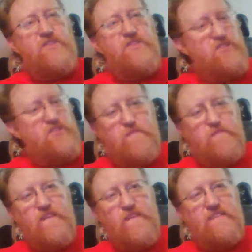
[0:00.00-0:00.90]
The
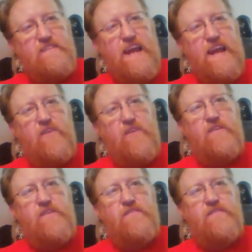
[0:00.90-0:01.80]
stupid fucking
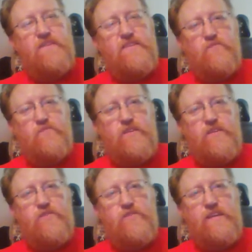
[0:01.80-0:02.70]
town doesn't
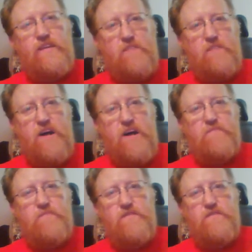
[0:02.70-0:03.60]
want to do any kind of
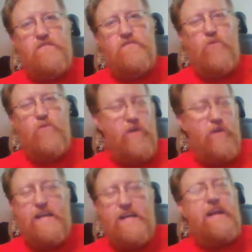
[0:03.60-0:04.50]
monument or
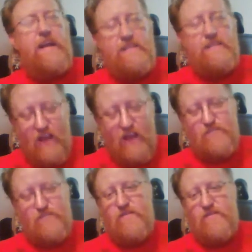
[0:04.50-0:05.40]
any kind of
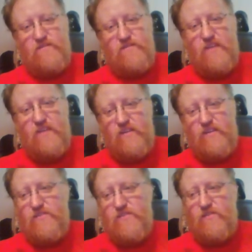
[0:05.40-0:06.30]
acknowledgement to John
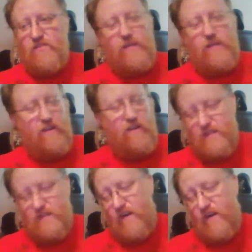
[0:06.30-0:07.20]
Dillinger. Okay,
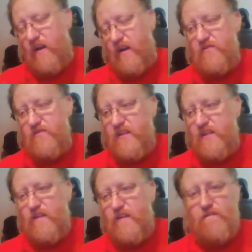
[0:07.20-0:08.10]
that's fine. I
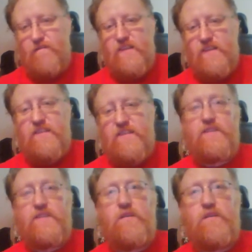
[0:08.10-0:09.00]
understand you fuck
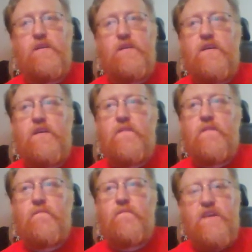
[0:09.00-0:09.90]
sticks, but
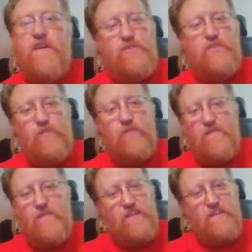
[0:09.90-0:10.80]
they also don't
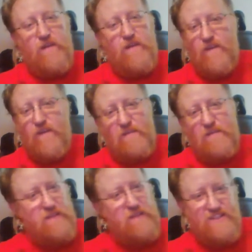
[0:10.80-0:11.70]
have anything about
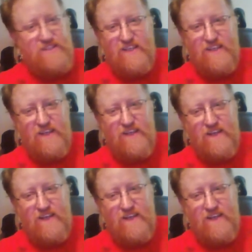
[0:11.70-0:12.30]
fucking Benji.